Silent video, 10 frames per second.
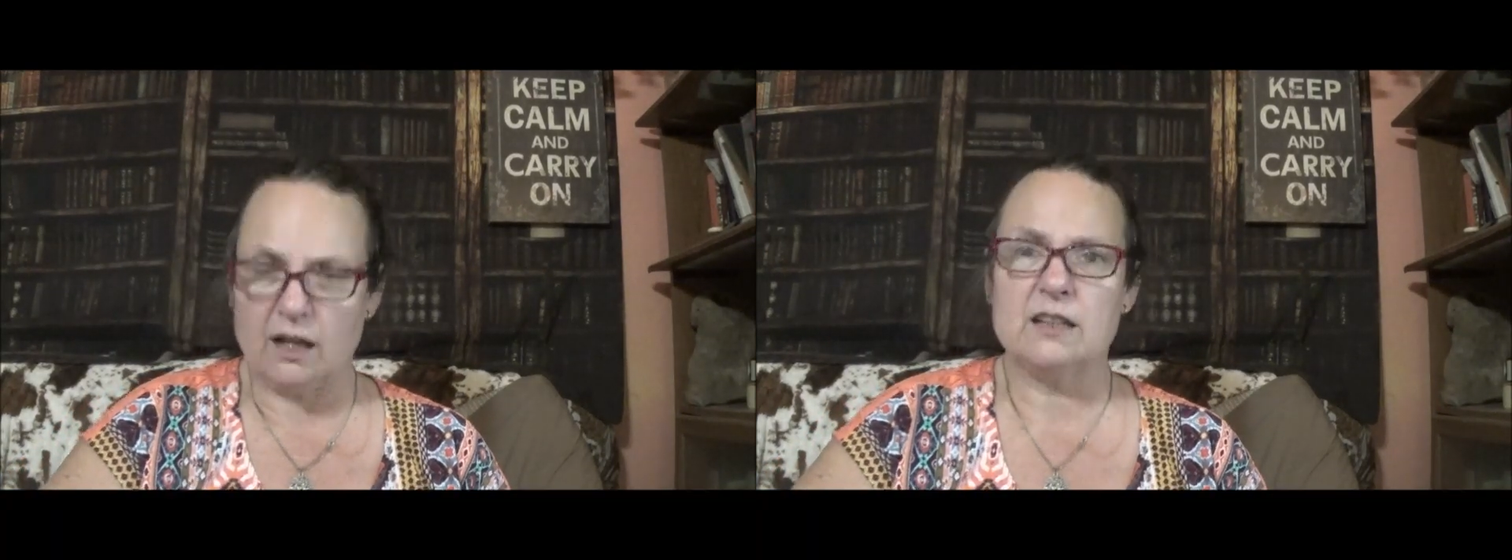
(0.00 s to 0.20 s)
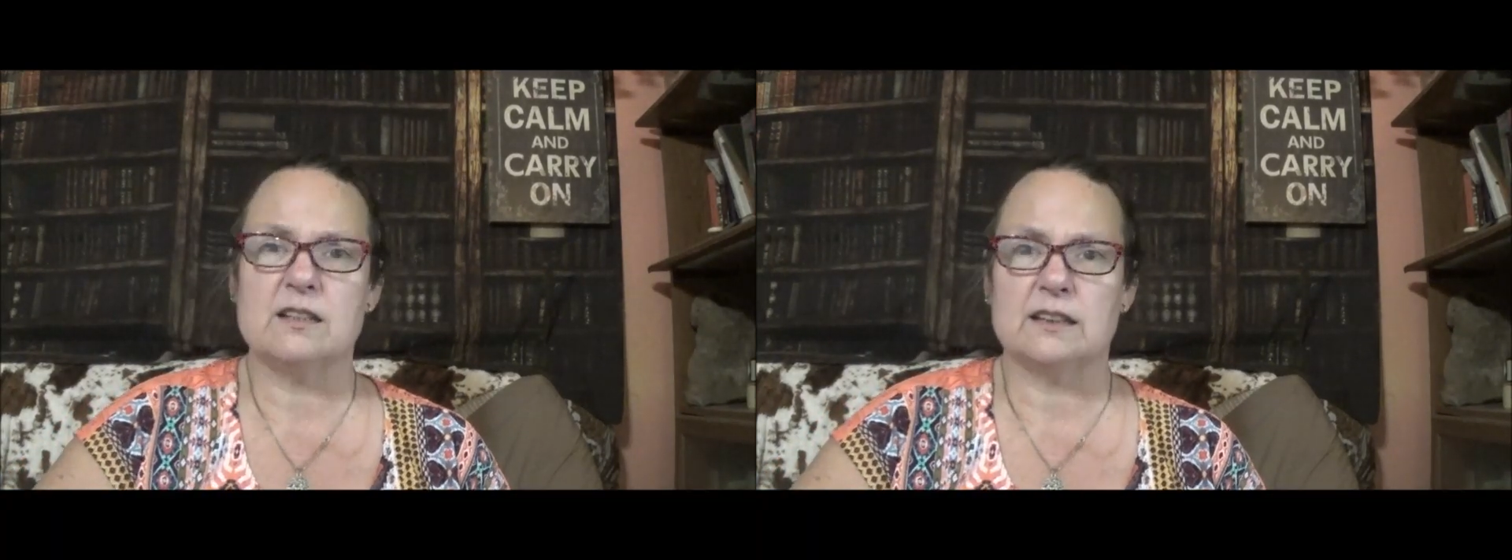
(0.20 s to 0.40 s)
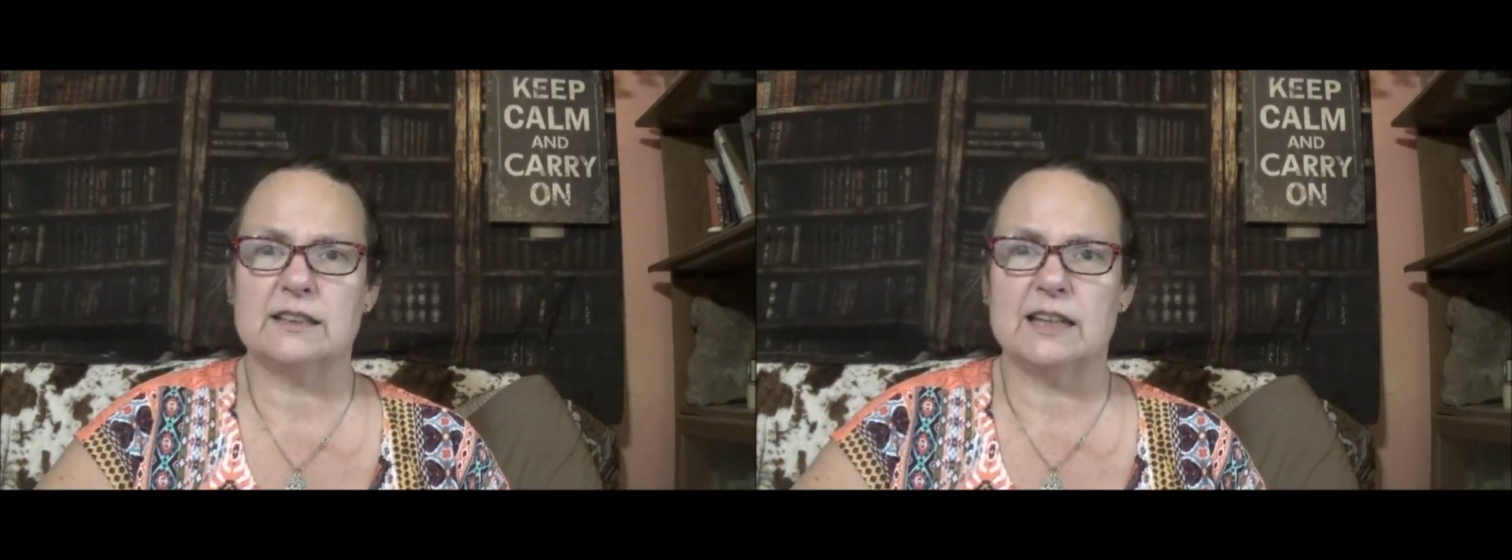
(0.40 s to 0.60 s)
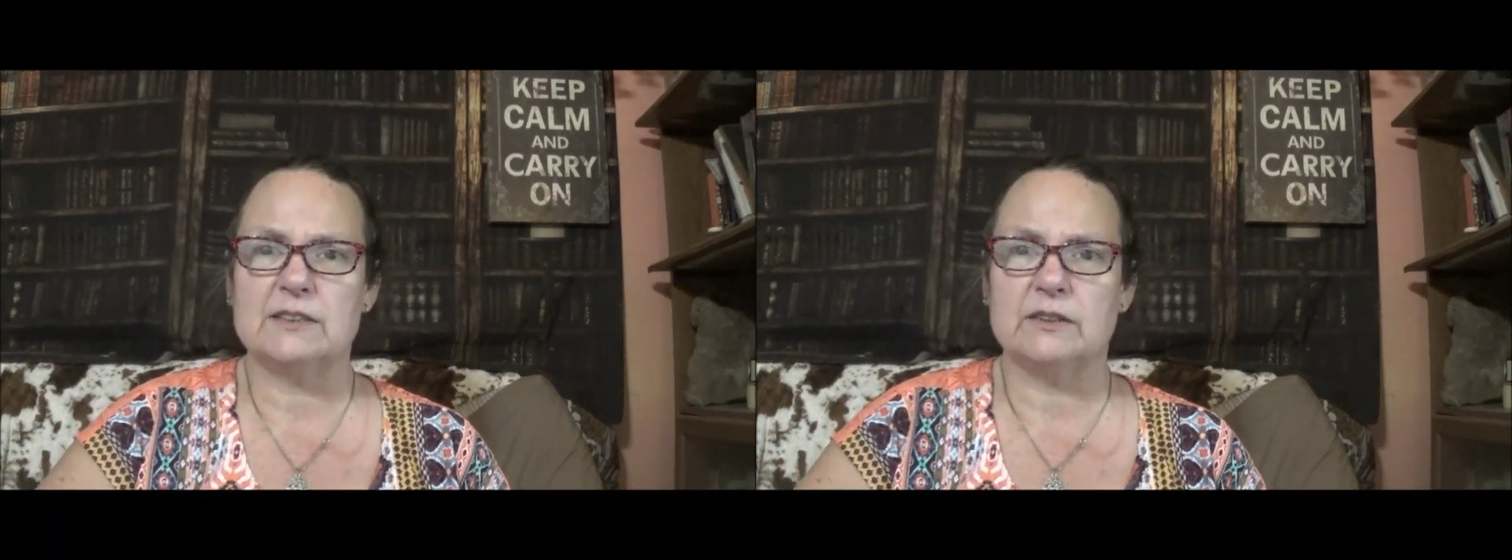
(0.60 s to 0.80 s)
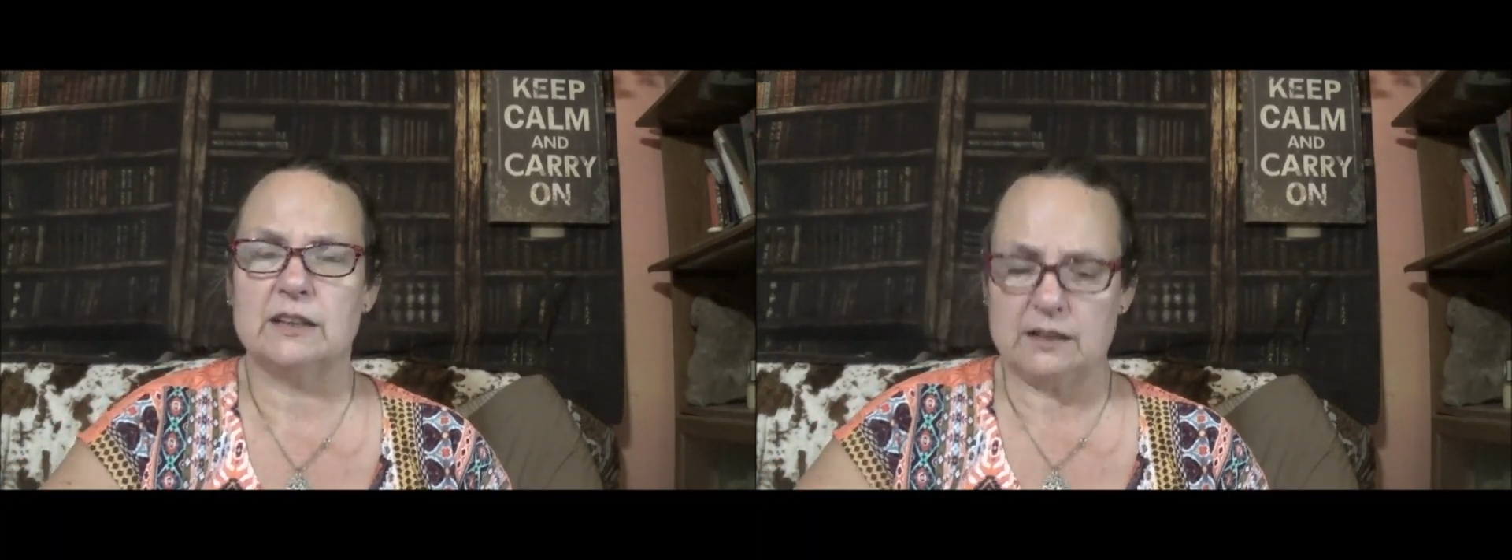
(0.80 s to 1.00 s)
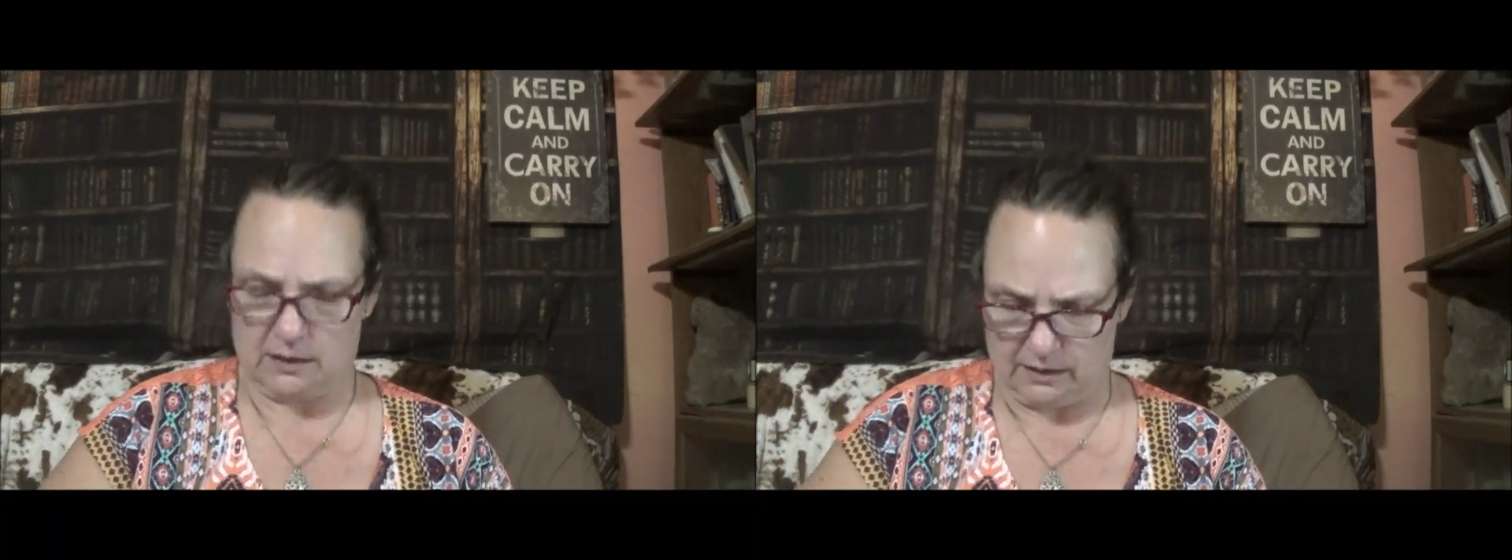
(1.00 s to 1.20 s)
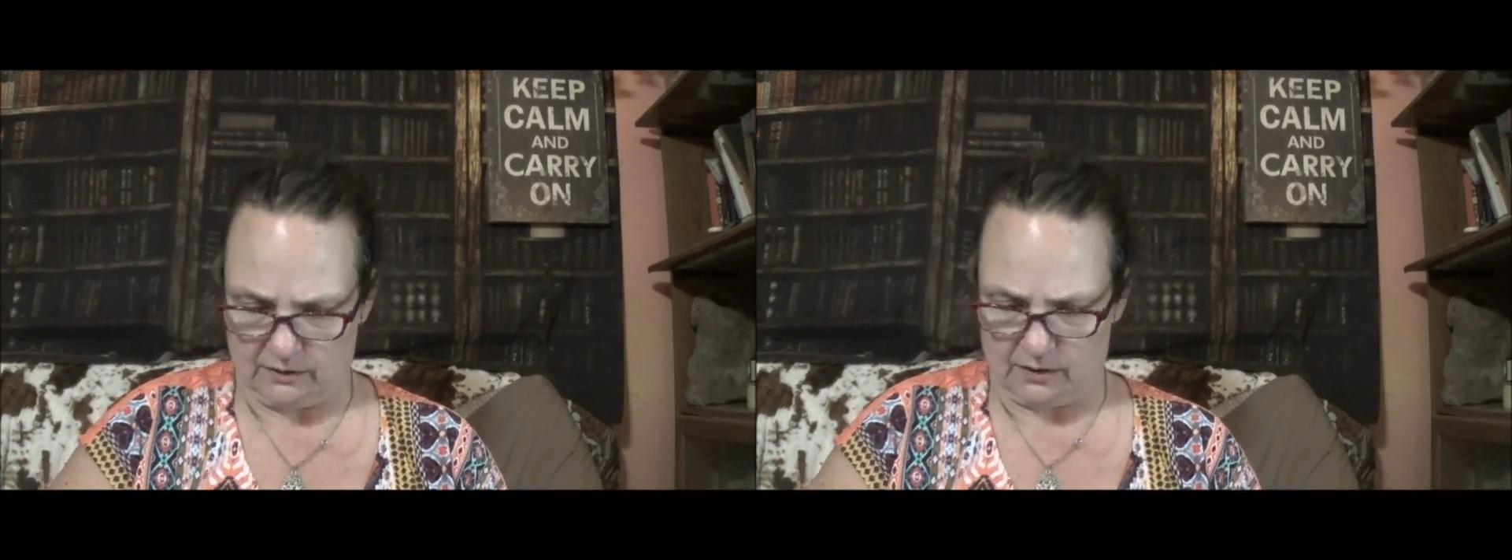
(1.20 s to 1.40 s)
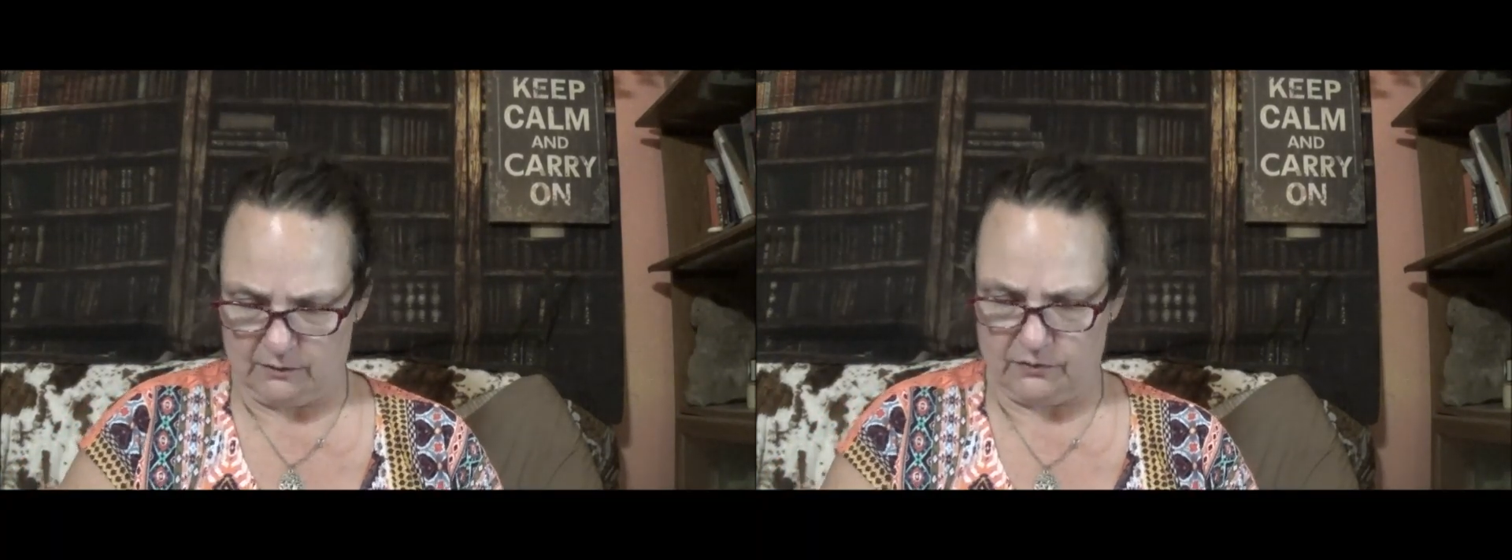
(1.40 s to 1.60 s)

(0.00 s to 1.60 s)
unsuccessfully to